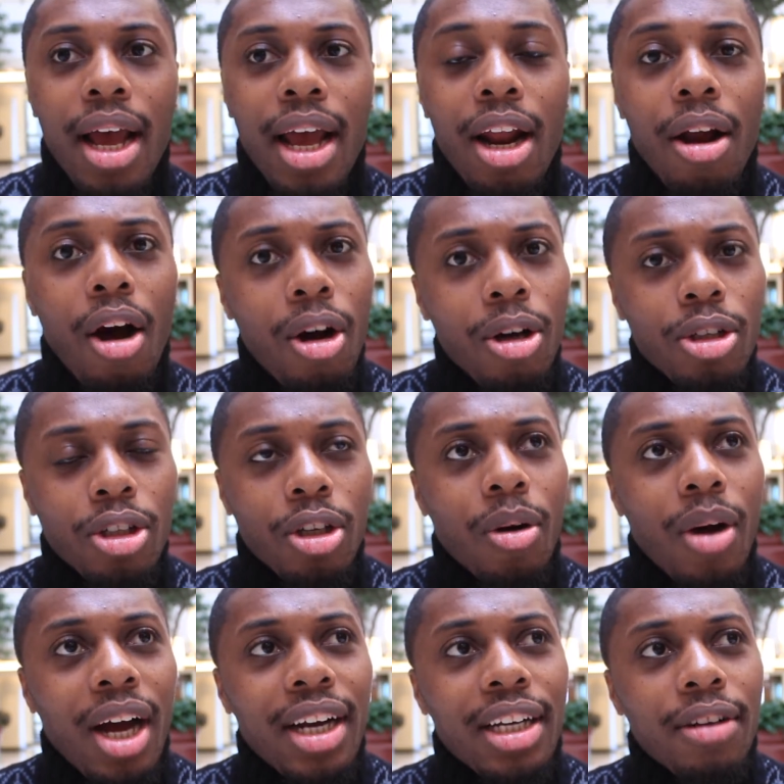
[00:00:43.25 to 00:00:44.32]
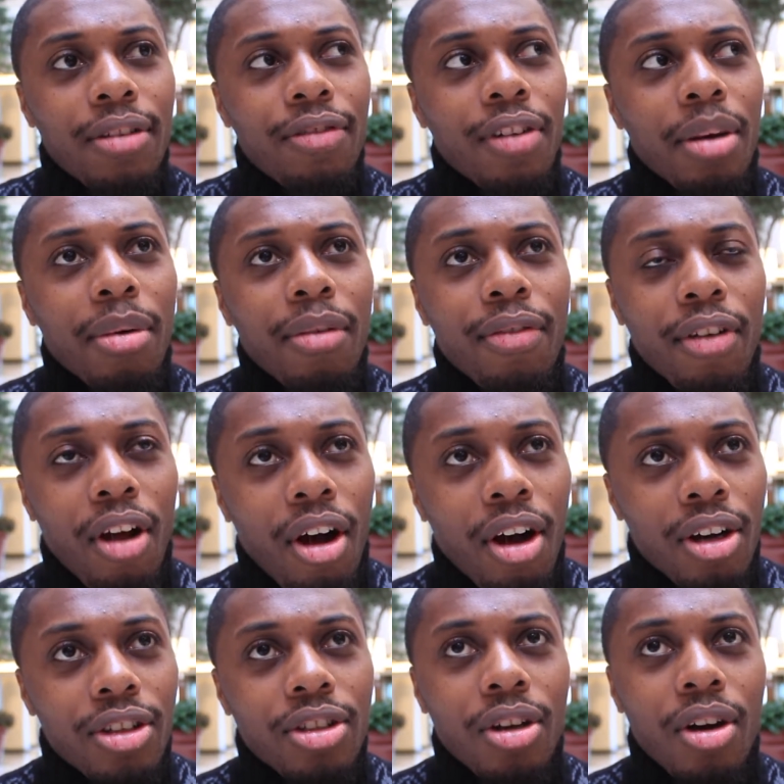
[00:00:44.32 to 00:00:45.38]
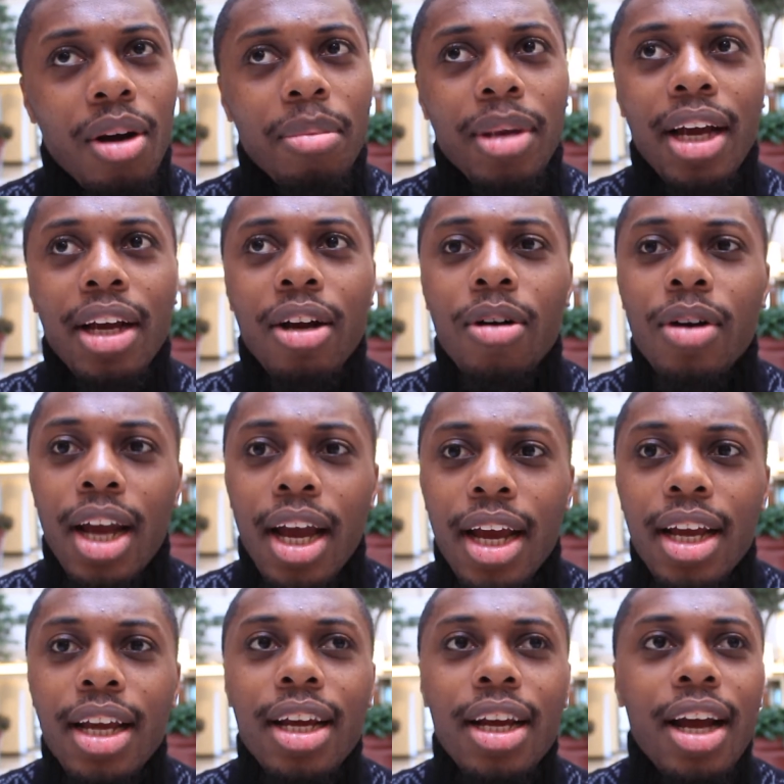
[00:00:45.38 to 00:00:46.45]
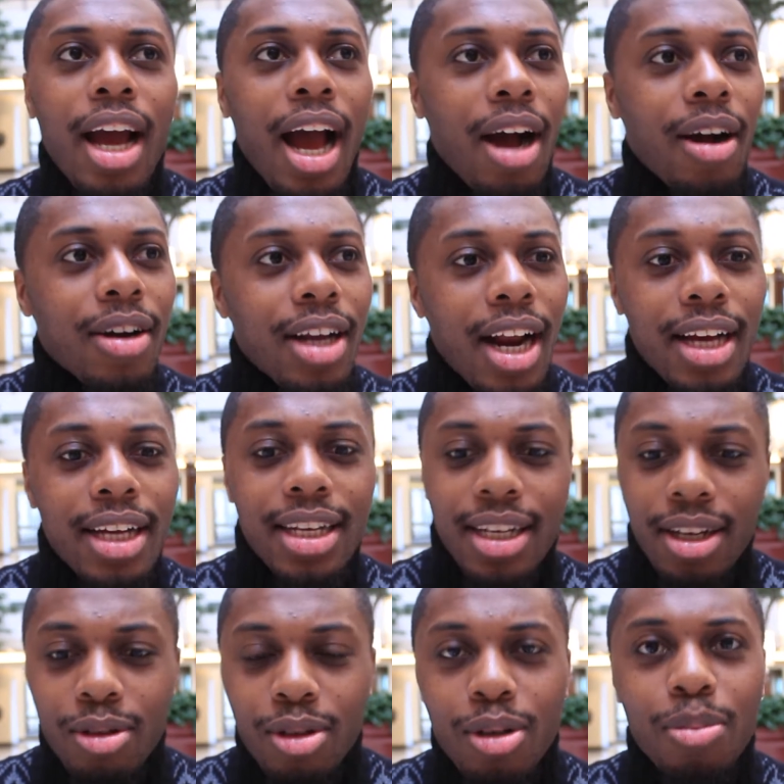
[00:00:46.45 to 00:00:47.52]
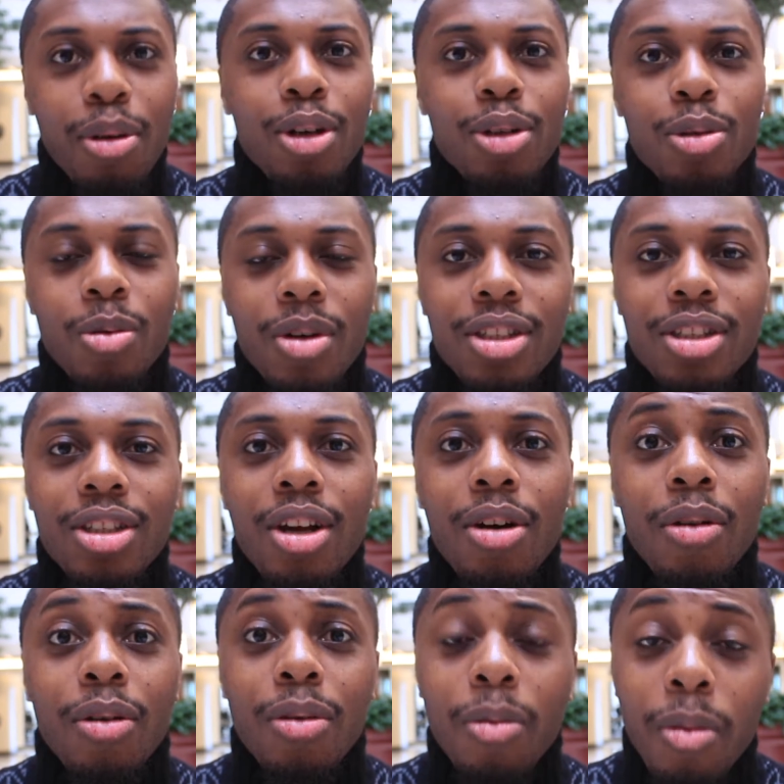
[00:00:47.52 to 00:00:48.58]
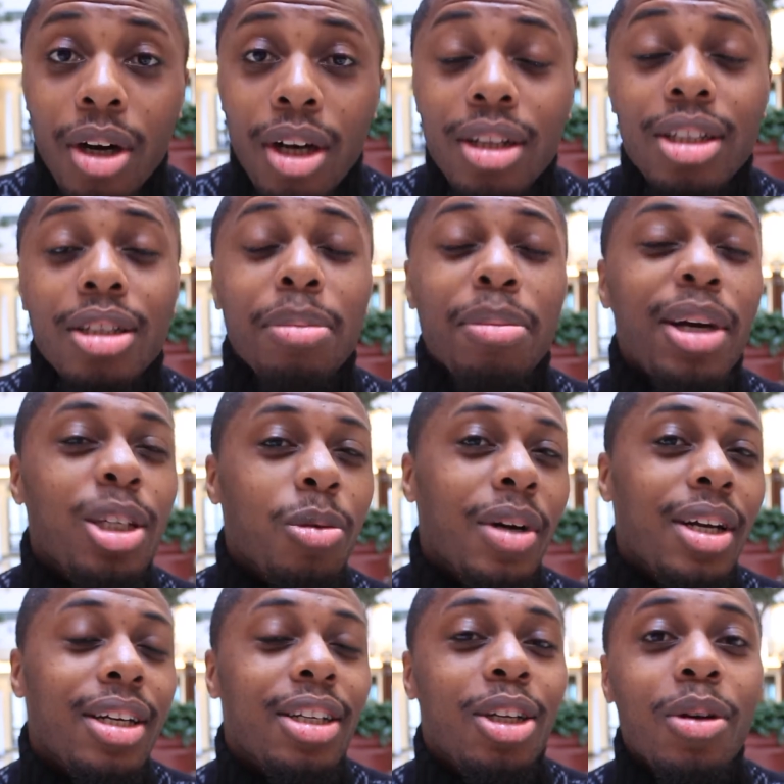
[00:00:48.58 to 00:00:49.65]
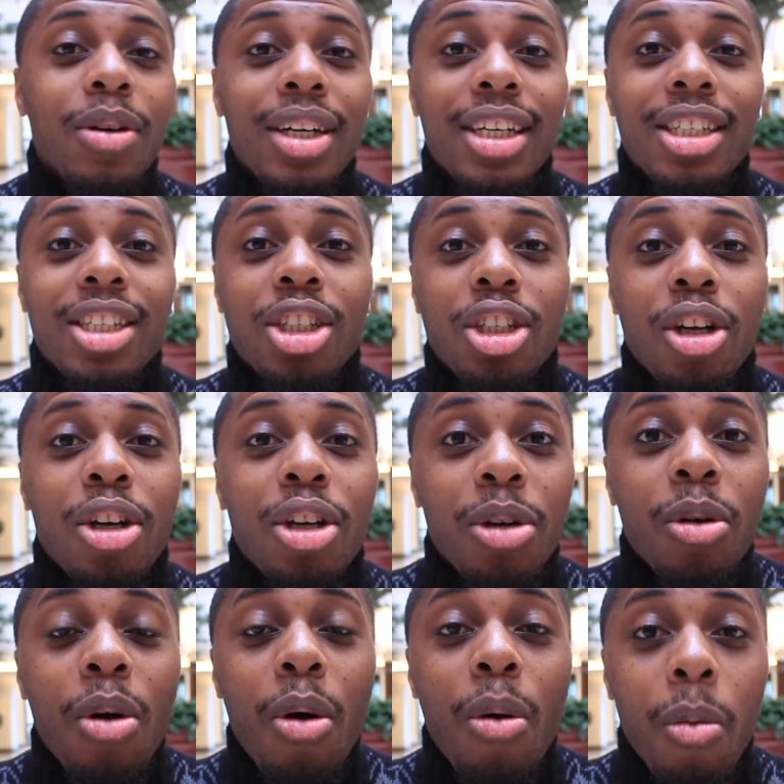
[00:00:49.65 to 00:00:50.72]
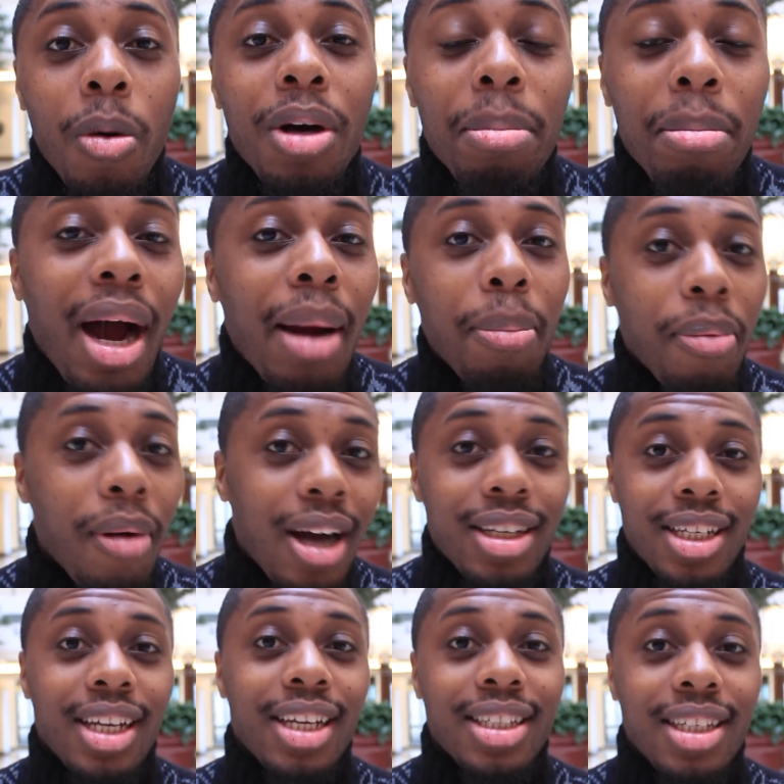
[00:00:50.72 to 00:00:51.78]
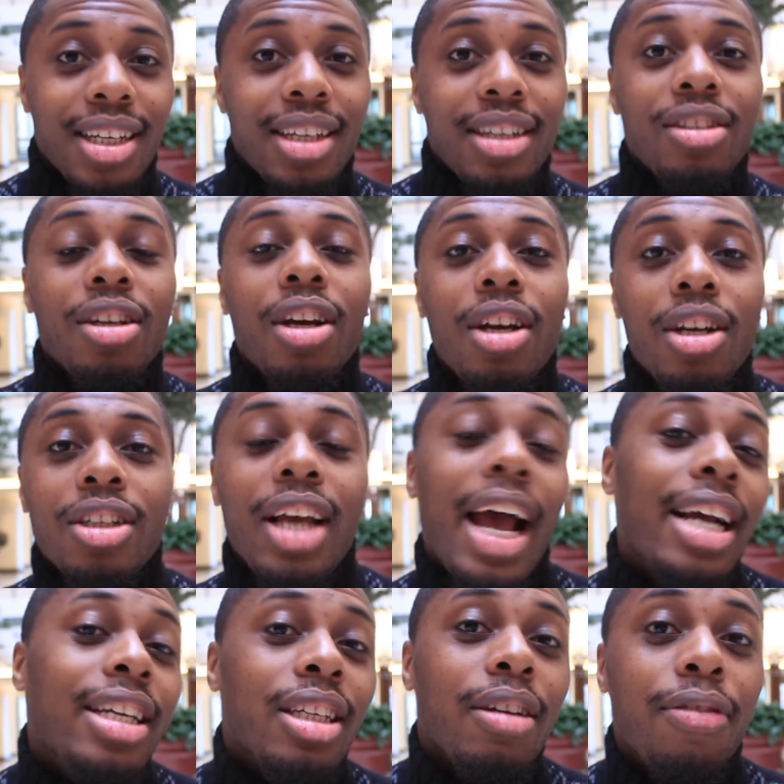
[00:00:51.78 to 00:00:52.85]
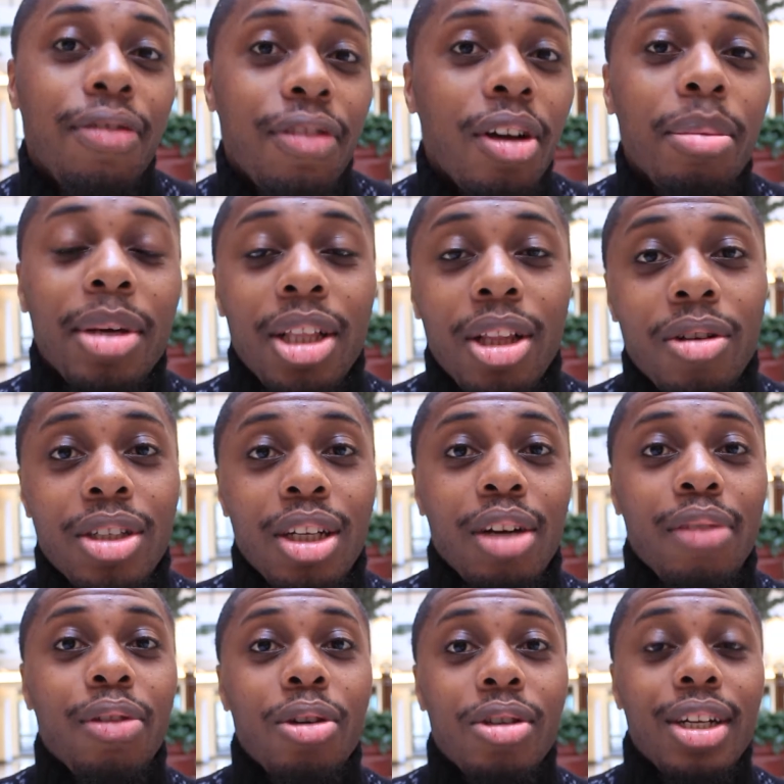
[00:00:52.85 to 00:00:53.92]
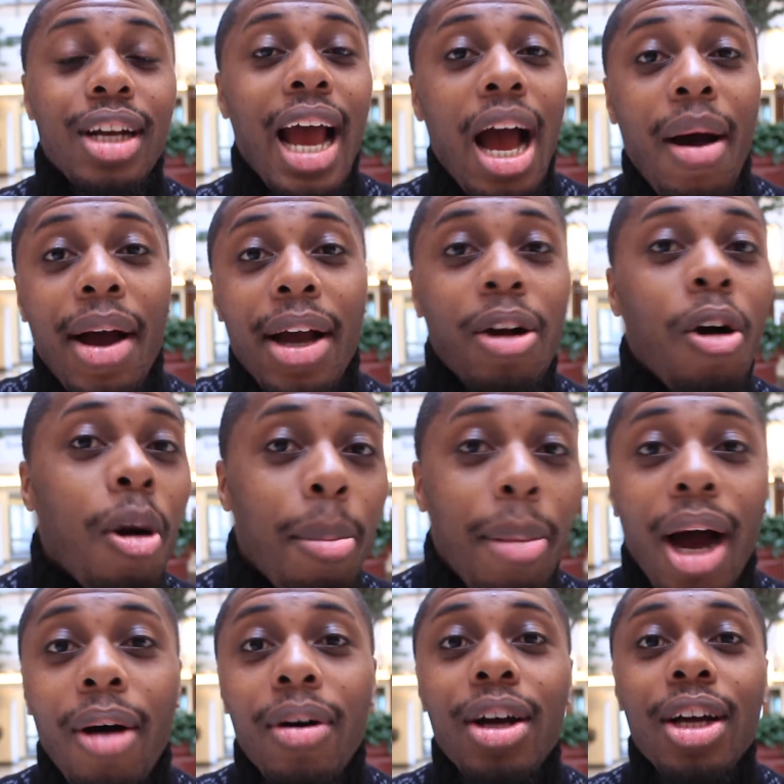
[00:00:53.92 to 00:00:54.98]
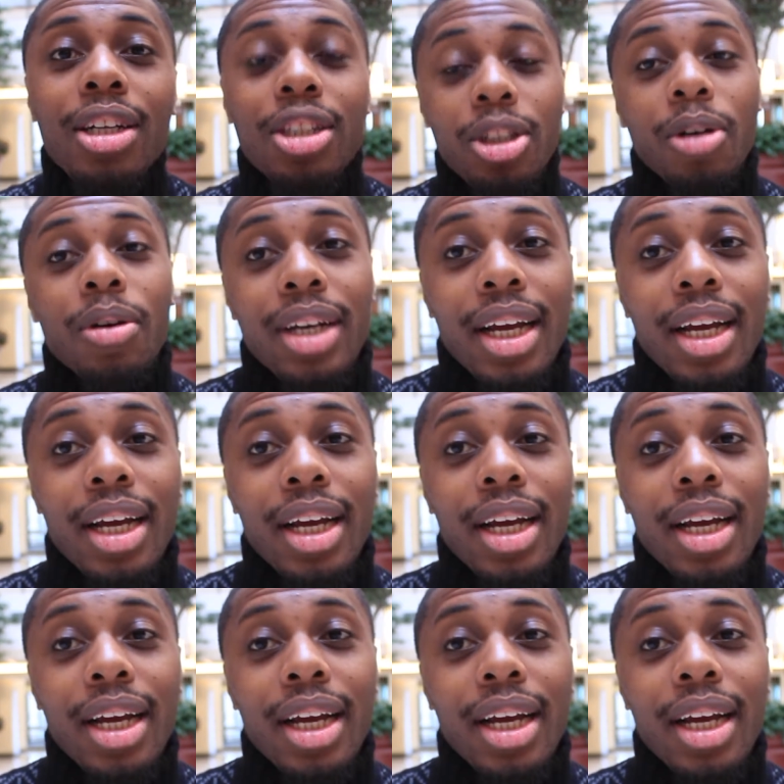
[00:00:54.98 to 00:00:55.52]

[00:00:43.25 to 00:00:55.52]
And also, I need to film a vlog, so I'm like, okay, how can I kill two birds with one stone? Well, this is the best way to do it is to show you what my process is to actually filming those interviews and how I go about doing